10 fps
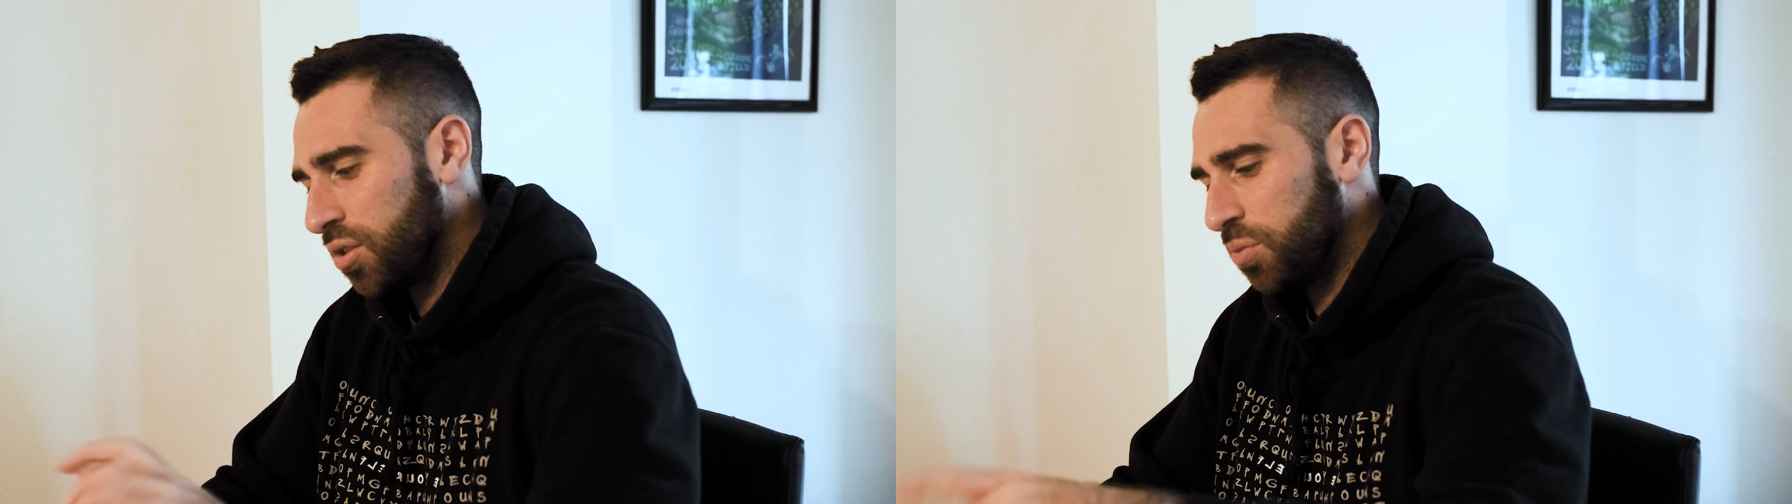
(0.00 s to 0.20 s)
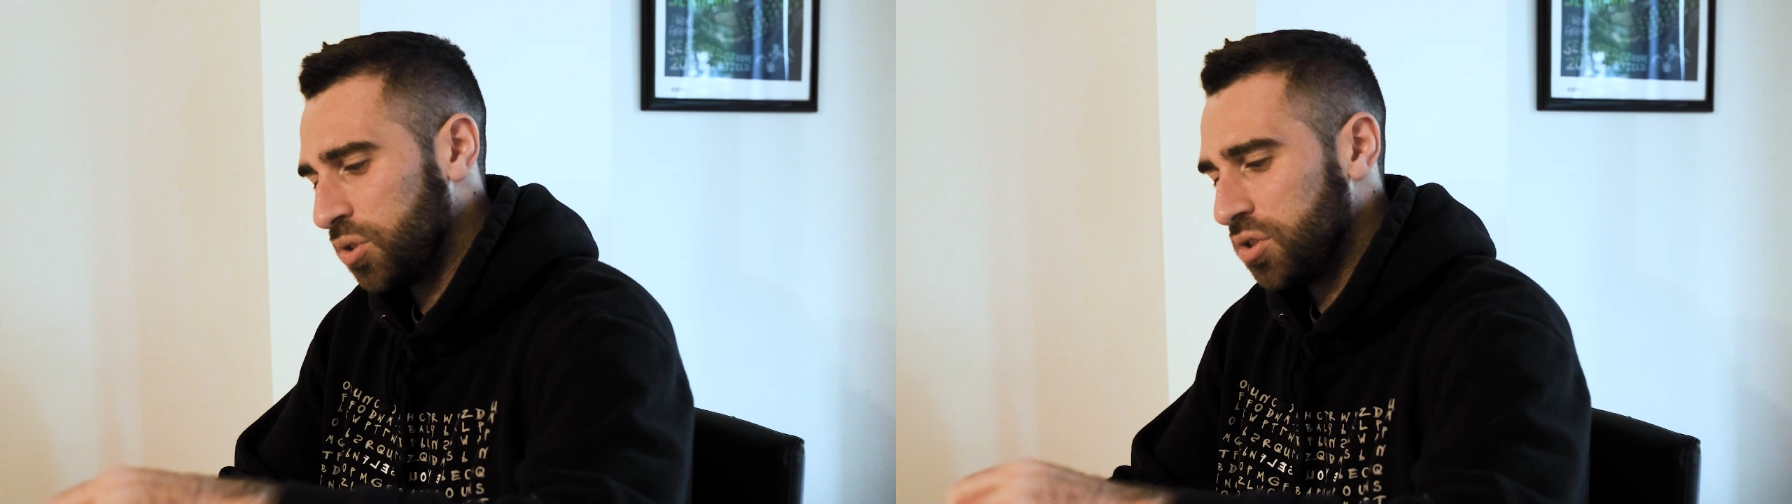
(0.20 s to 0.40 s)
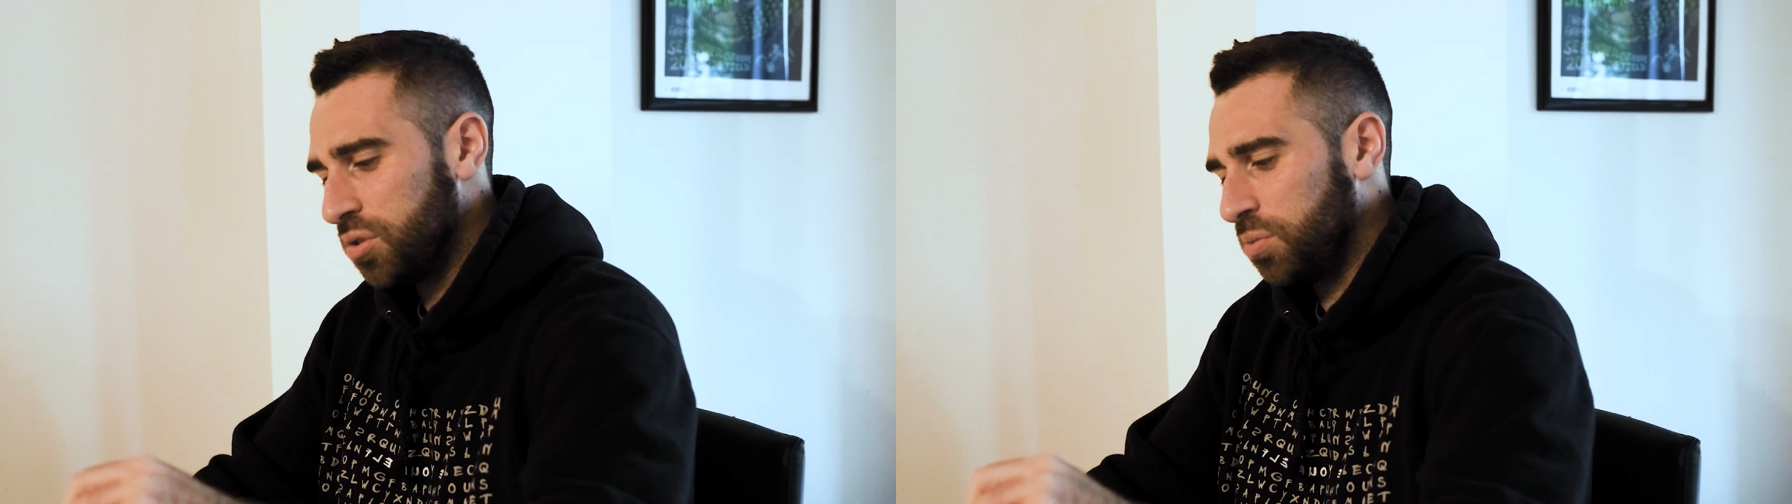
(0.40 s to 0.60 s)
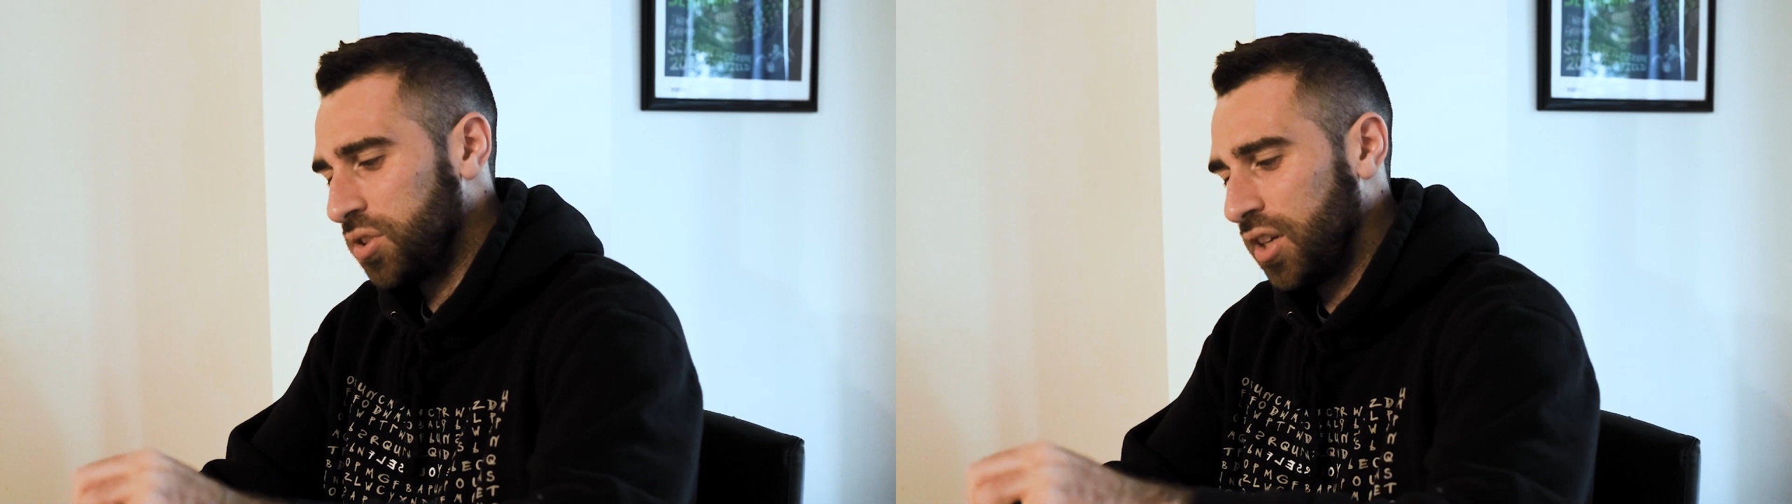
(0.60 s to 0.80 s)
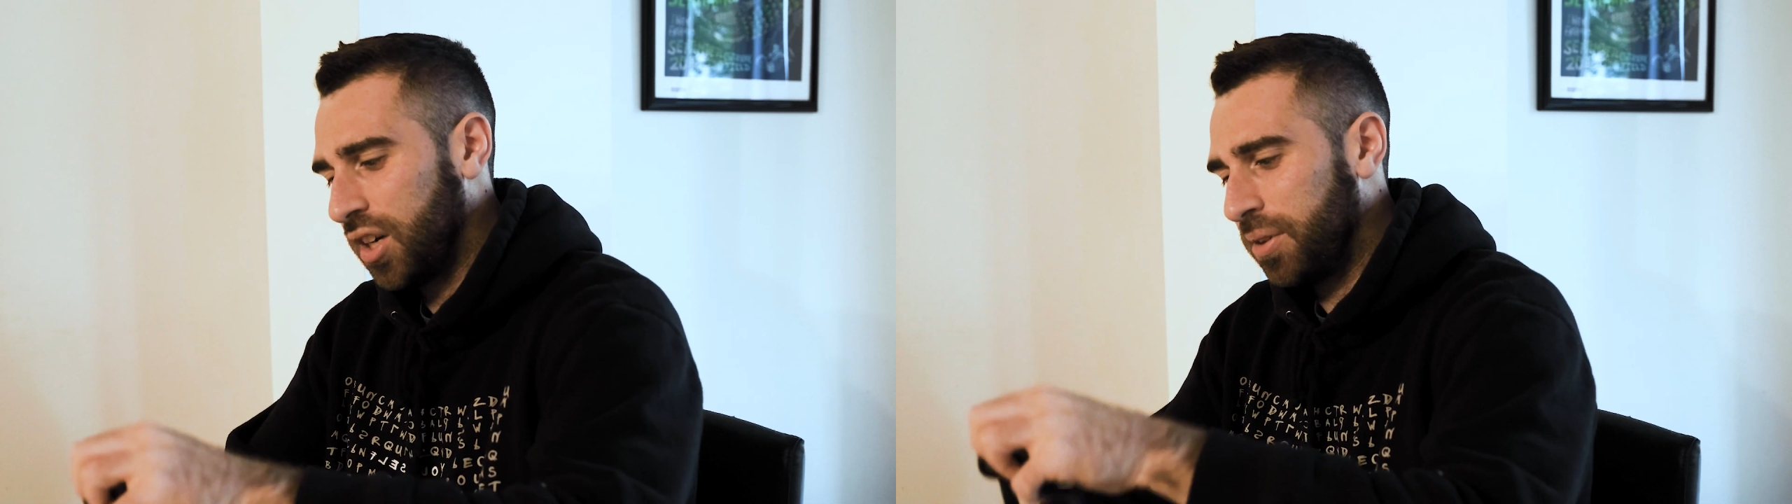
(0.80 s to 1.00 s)
we'll
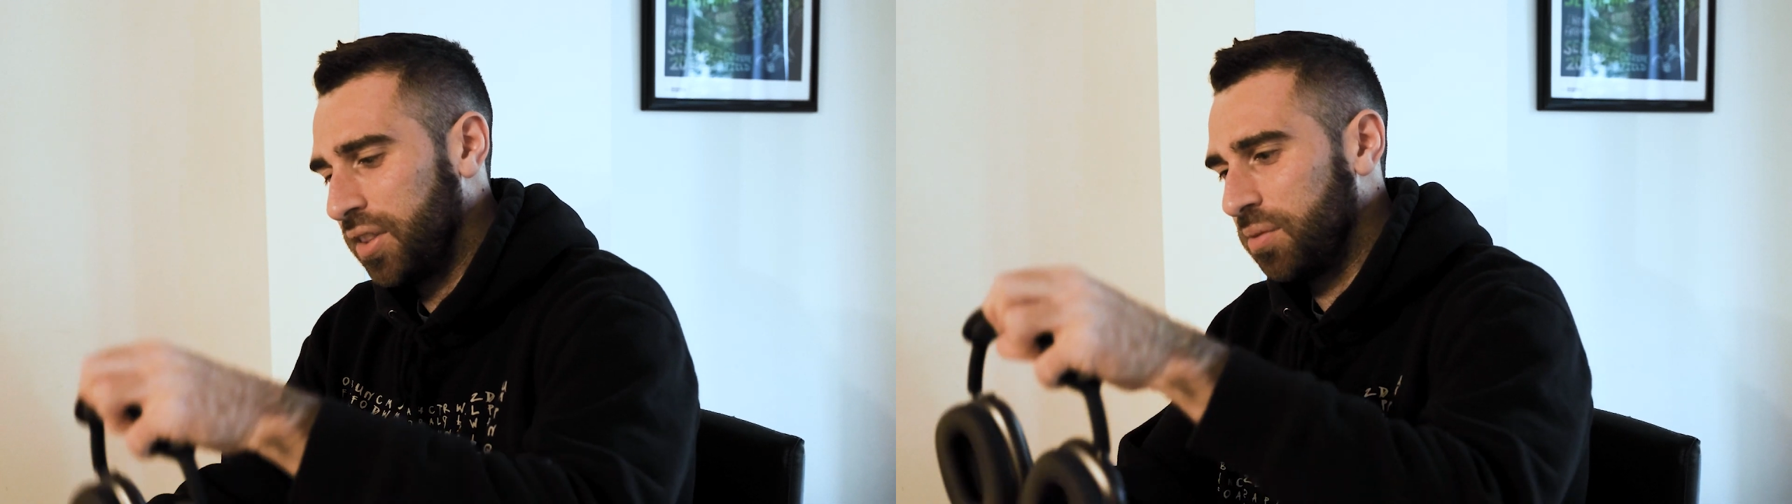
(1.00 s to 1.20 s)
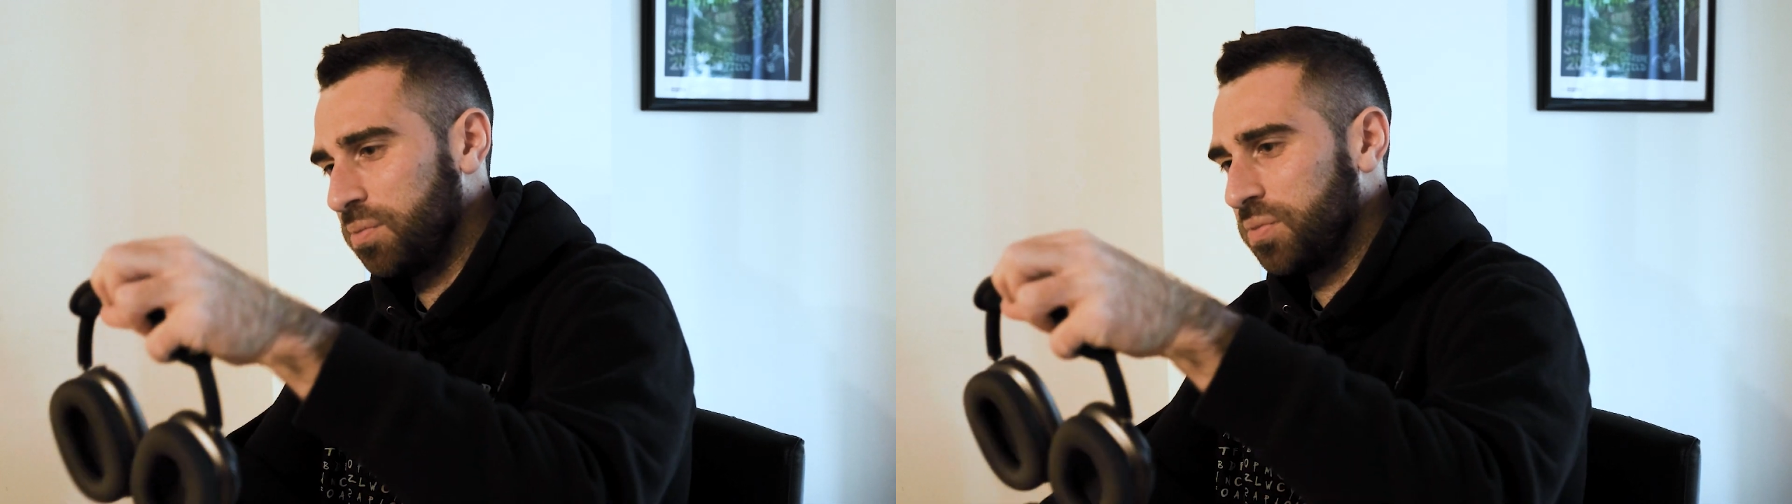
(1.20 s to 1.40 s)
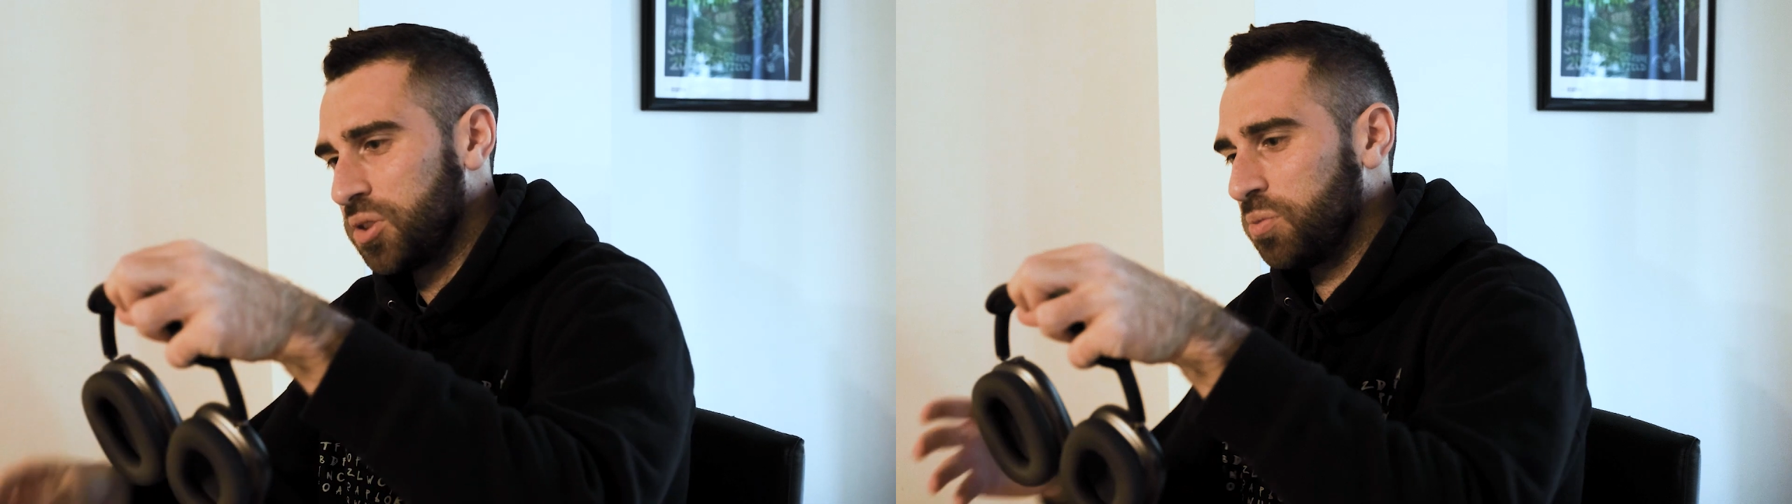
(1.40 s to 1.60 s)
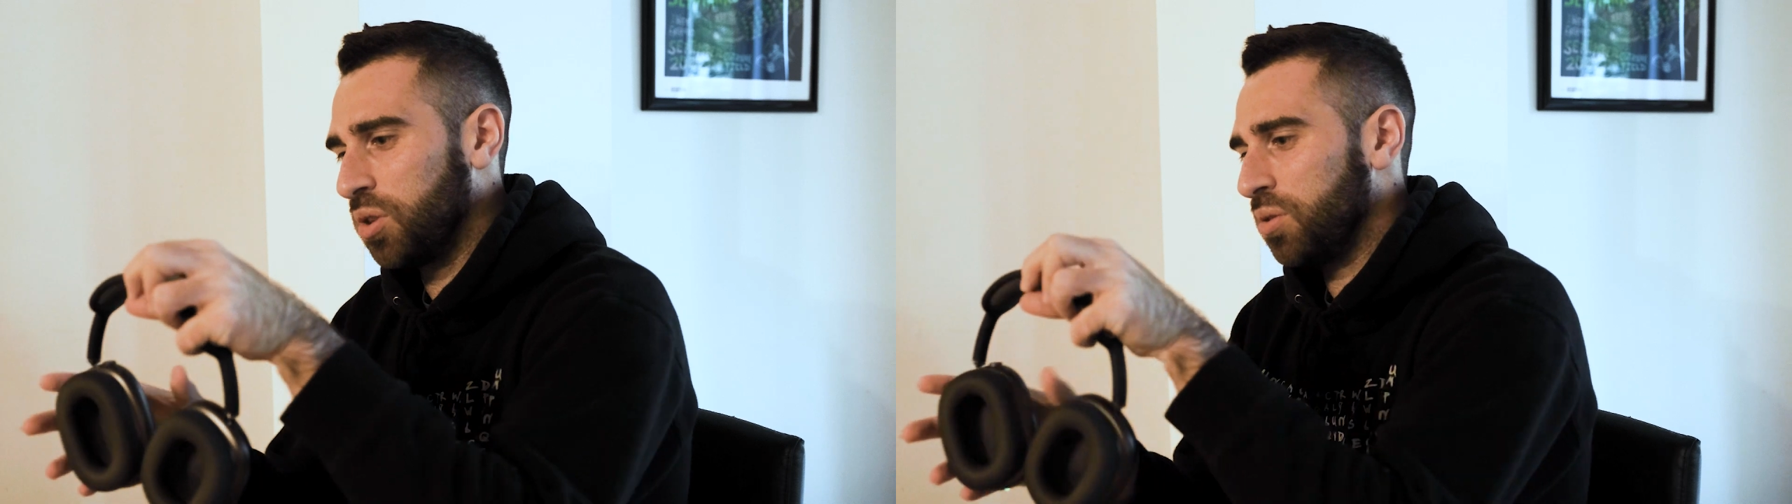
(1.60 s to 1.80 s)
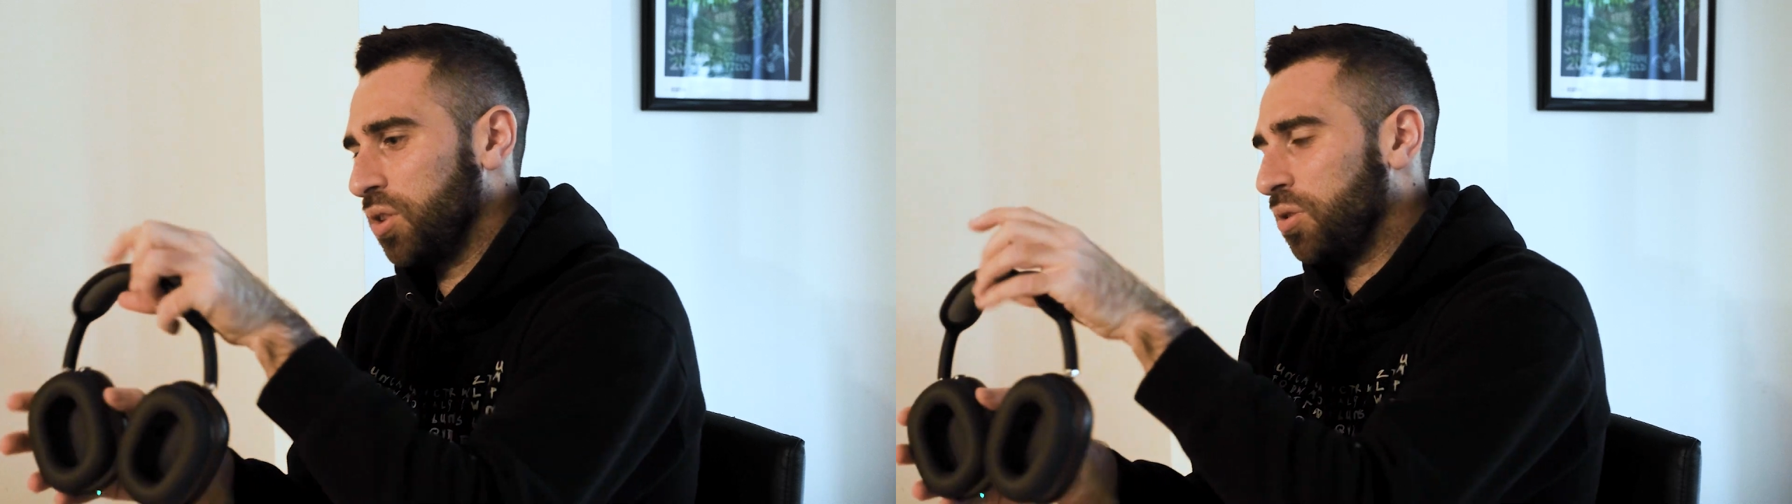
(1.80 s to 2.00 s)
talk about them some
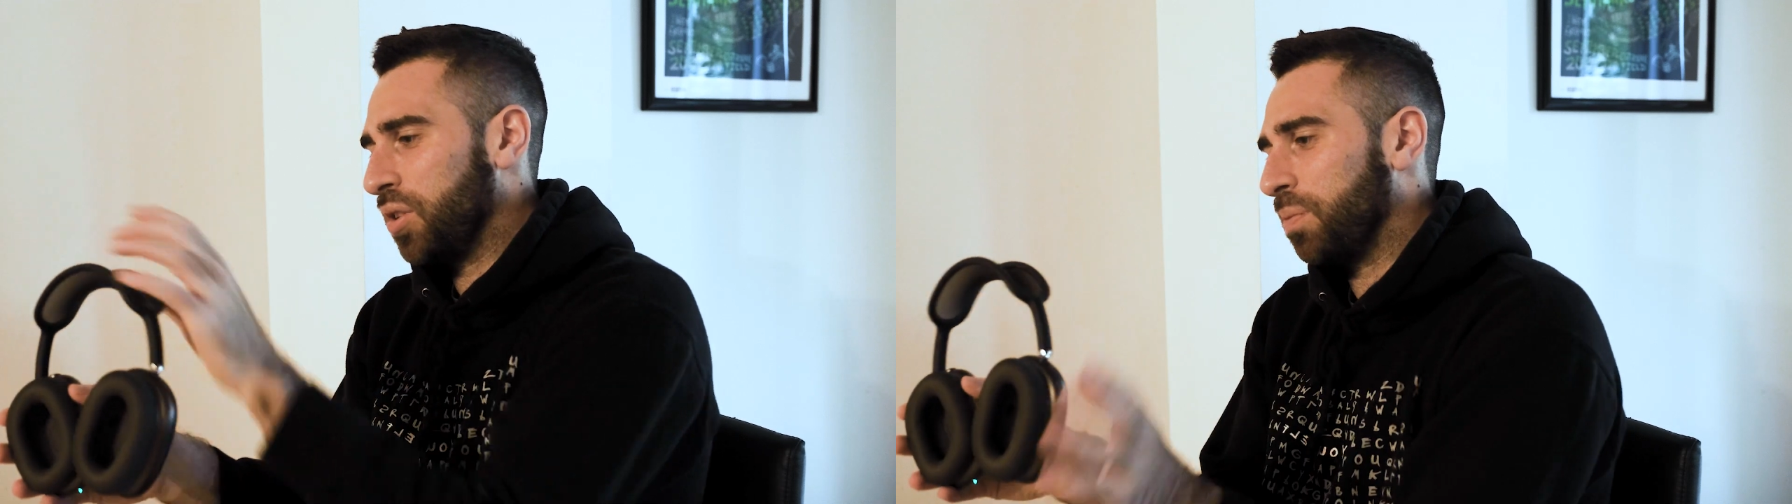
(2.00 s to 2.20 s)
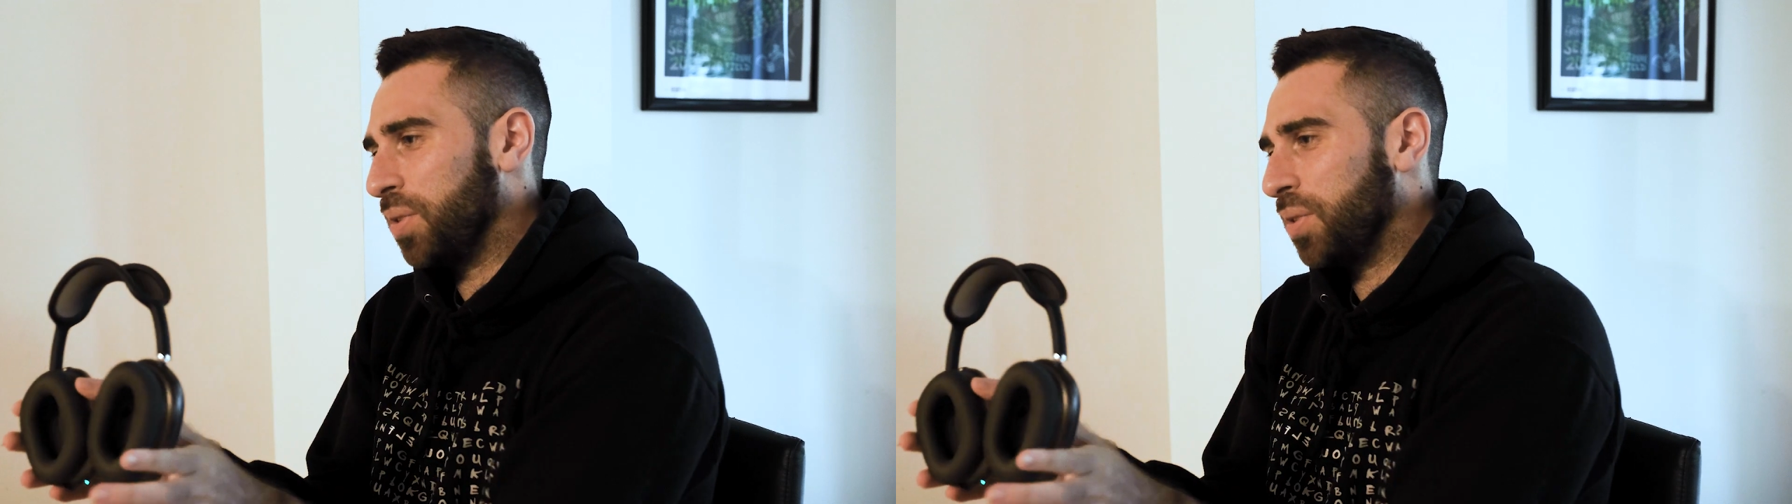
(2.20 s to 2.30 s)
more real quick,